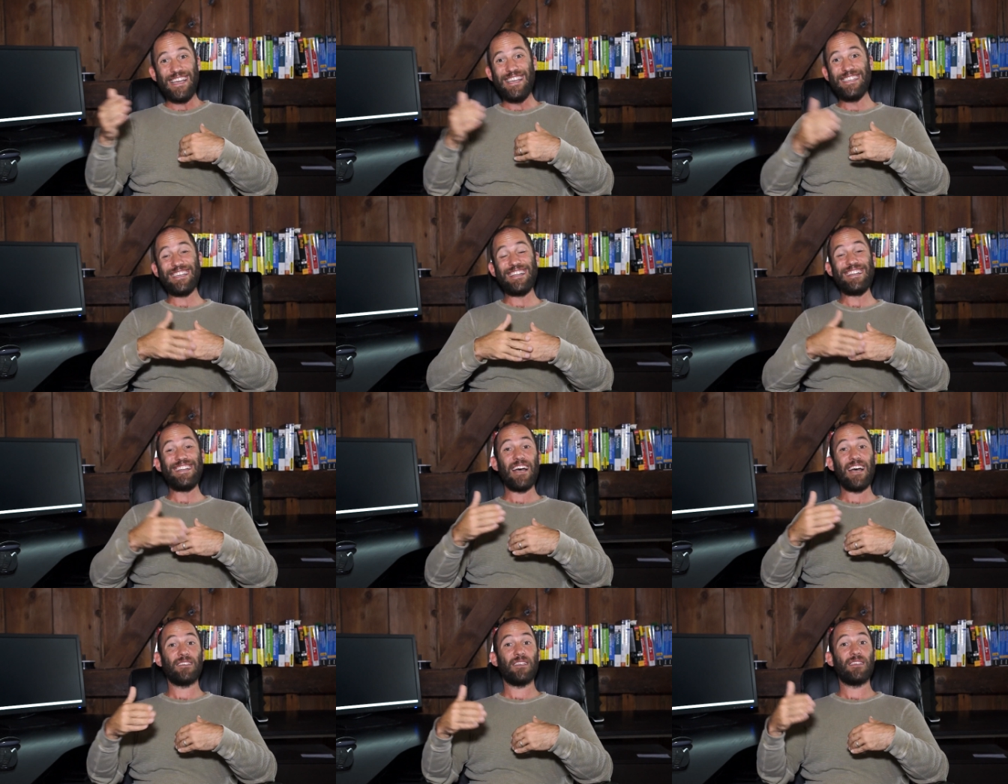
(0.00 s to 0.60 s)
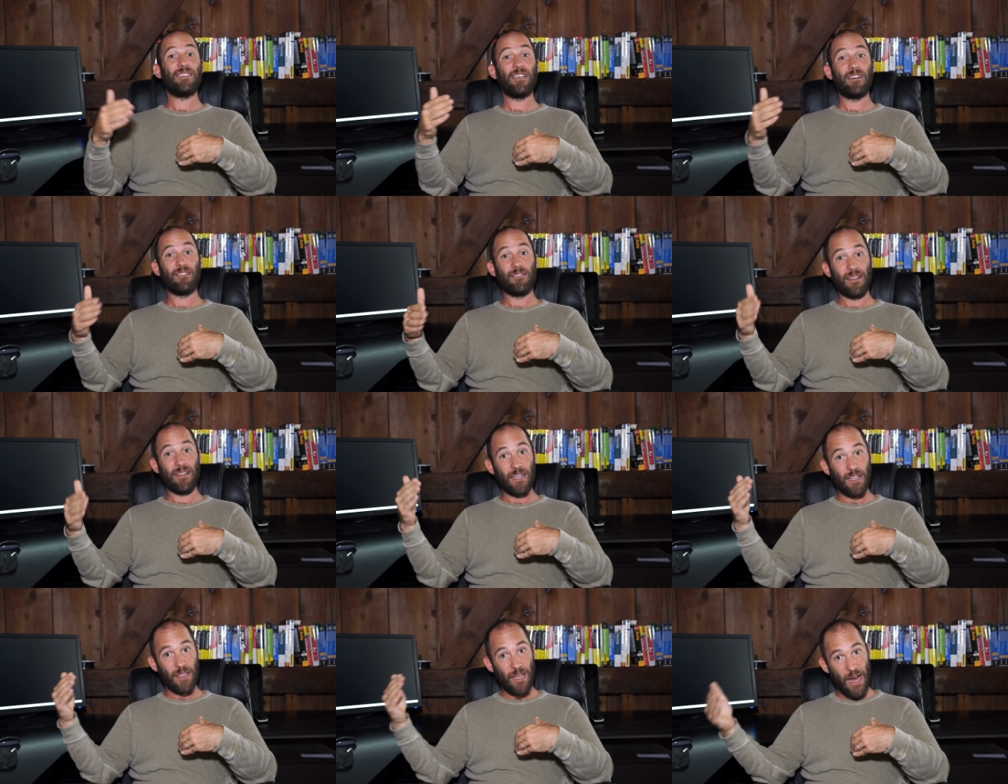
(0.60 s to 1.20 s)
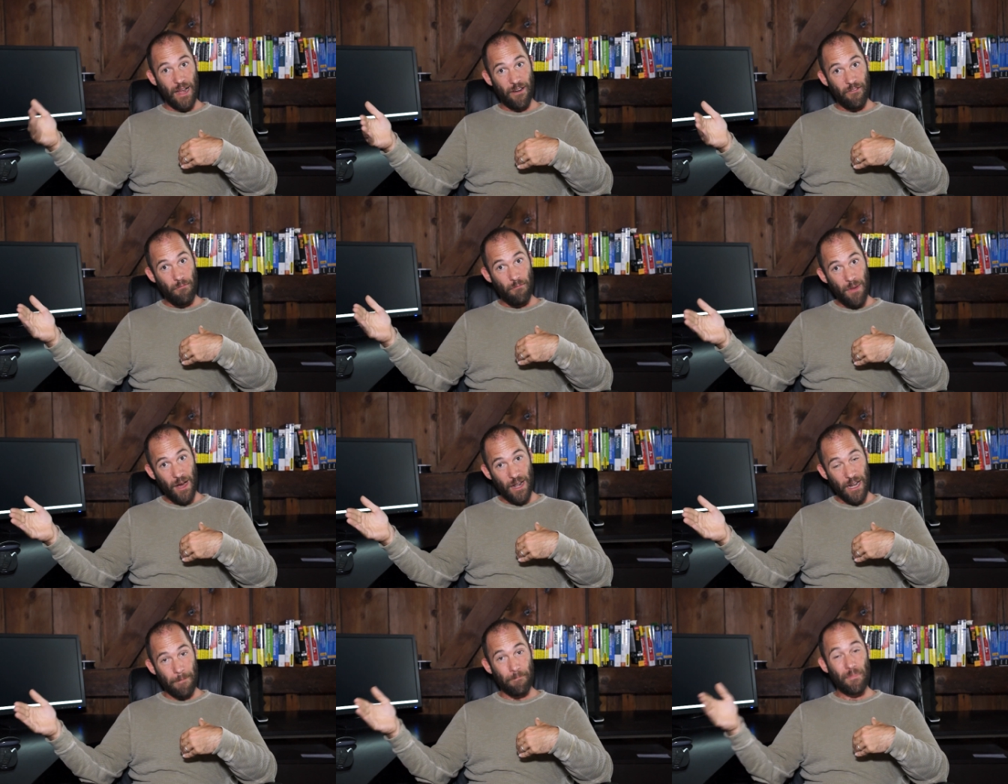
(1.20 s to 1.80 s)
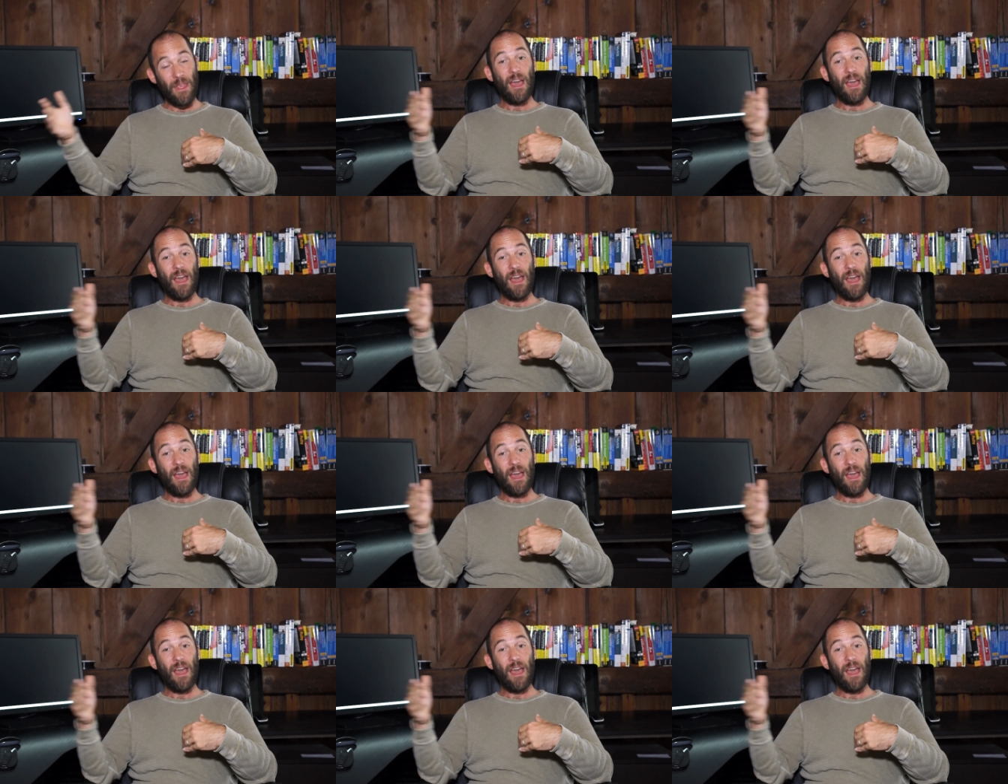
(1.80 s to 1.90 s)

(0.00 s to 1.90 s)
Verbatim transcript: isn't necessarily a lot of money,